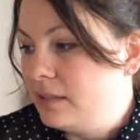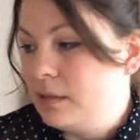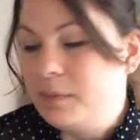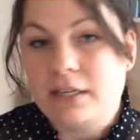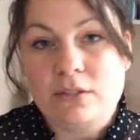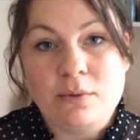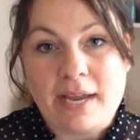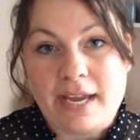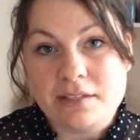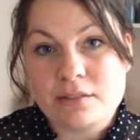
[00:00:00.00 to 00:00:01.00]
to make new
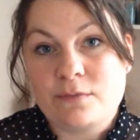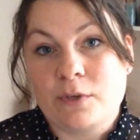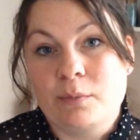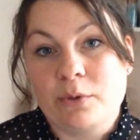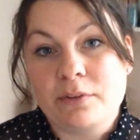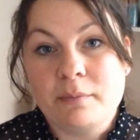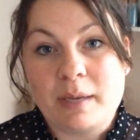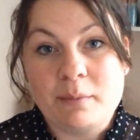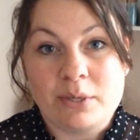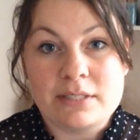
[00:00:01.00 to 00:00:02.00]
hats for both of
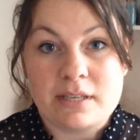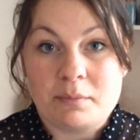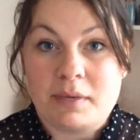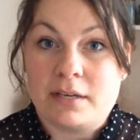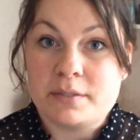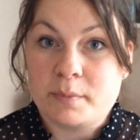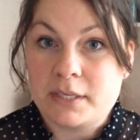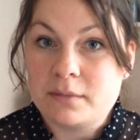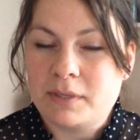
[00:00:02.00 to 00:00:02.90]
my boys and my husband,